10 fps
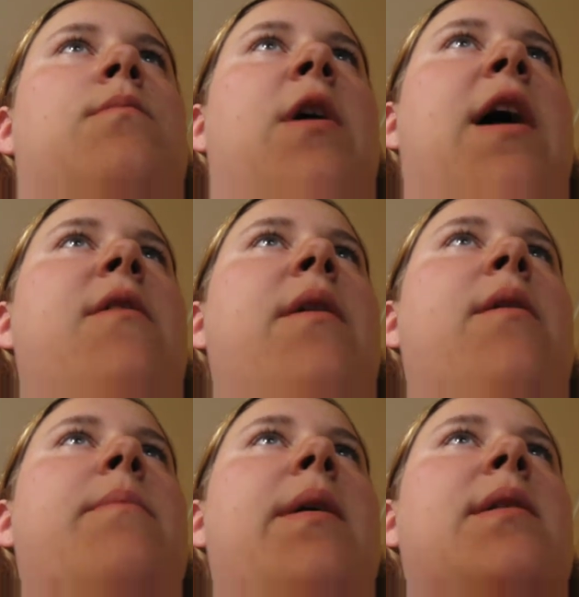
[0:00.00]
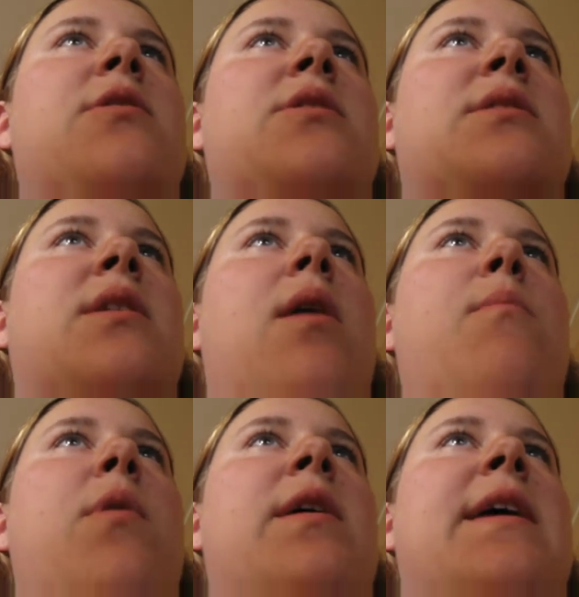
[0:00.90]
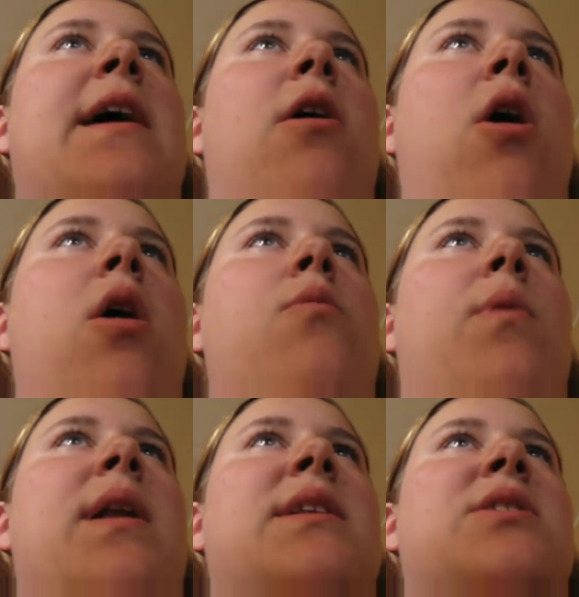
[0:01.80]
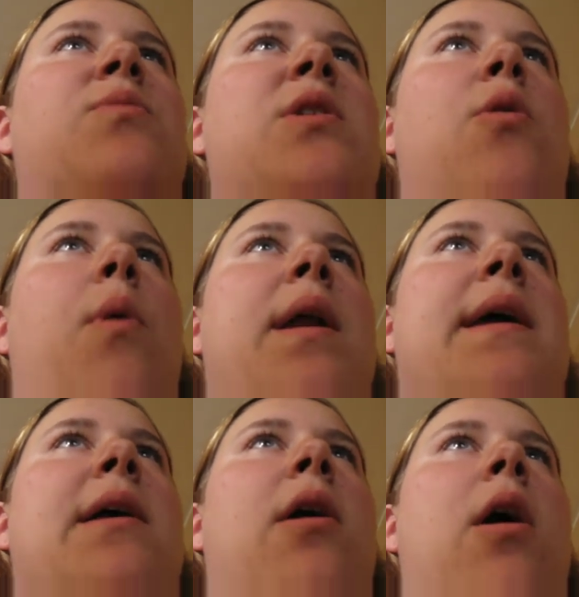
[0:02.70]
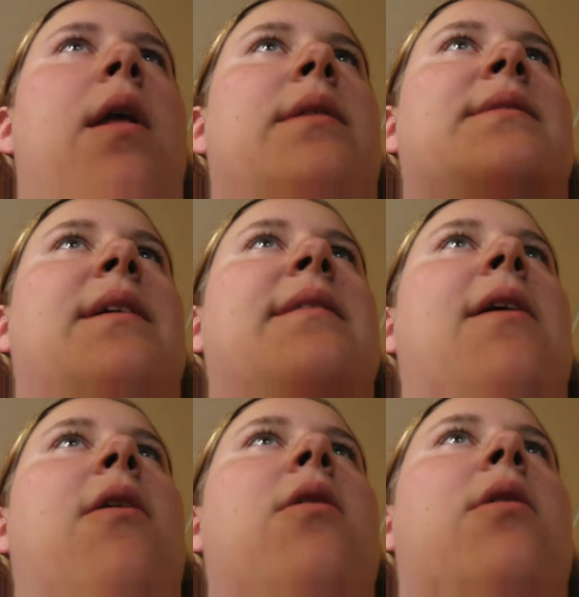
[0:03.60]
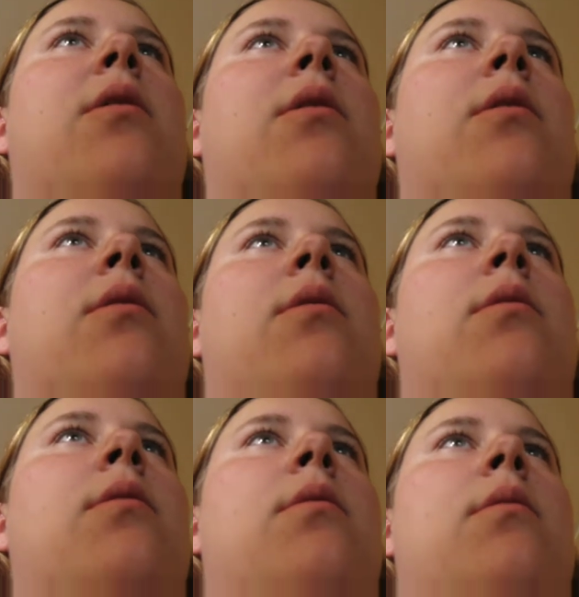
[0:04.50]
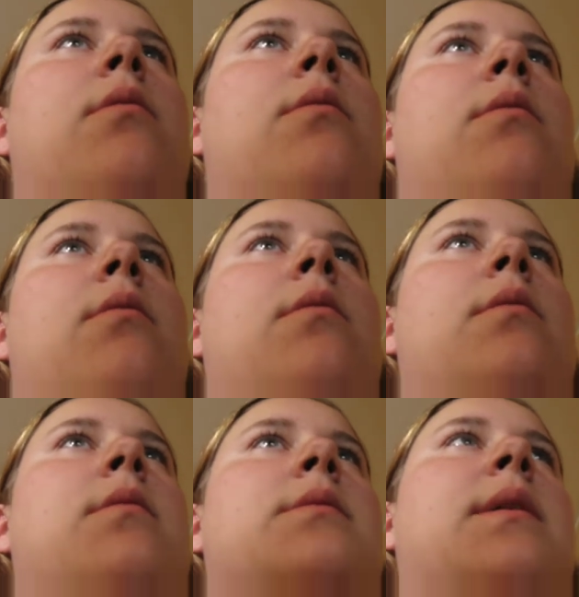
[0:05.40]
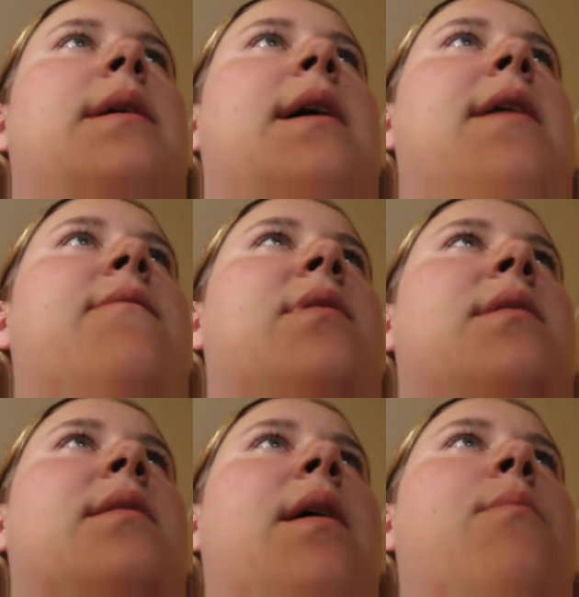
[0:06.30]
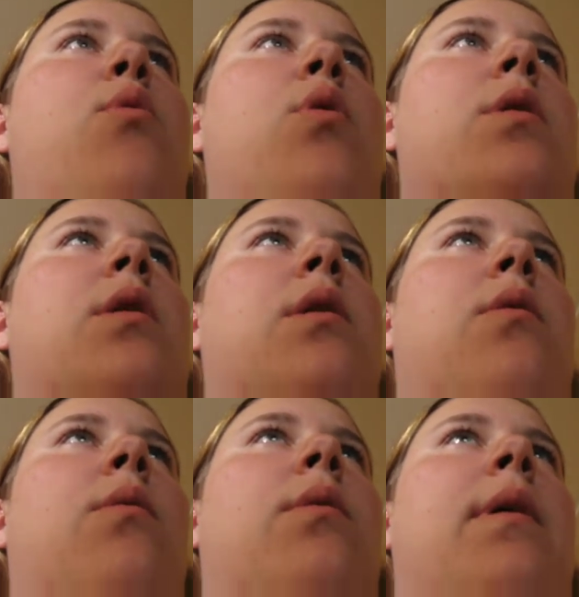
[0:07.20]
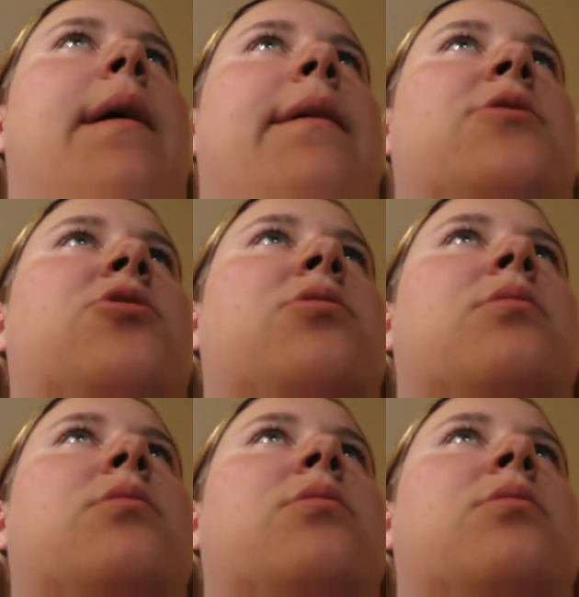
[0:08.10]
that? How? How about you just come and get on when it's when you want to get on? It's not that hard. It's not like I have anything that important to do. Gosh.